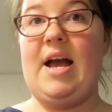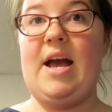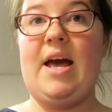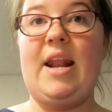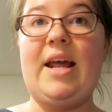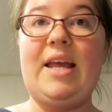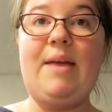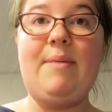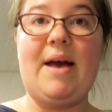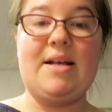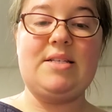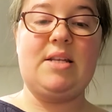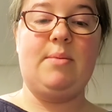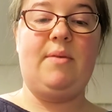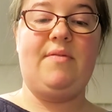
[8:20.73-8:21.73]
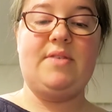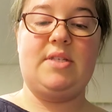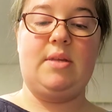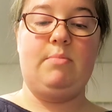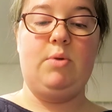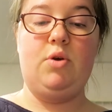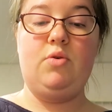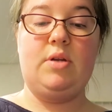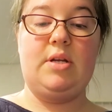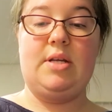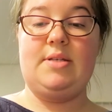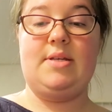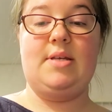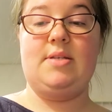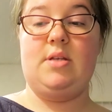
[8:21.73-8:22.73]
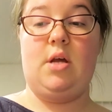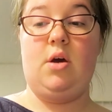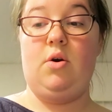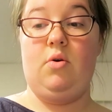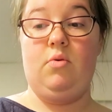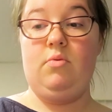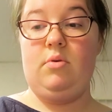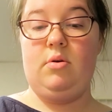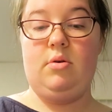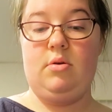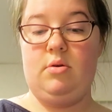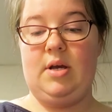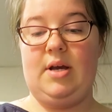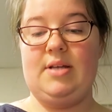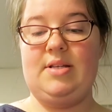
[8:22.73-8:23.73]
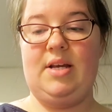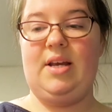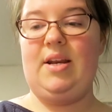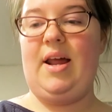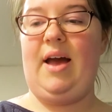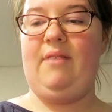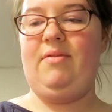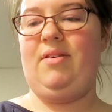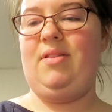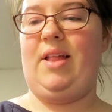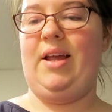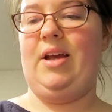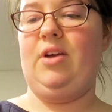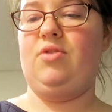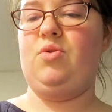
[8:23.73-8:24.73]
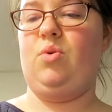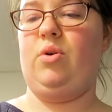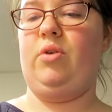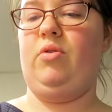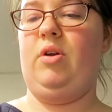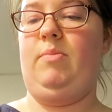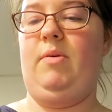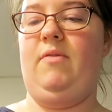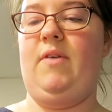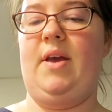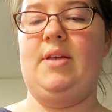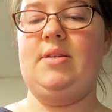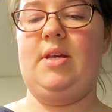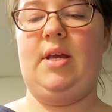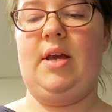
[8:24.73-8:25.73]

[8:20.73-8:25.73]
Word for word: And I keep asking him if it's the moon and he says no. Because it could have like a sort of creepy face, I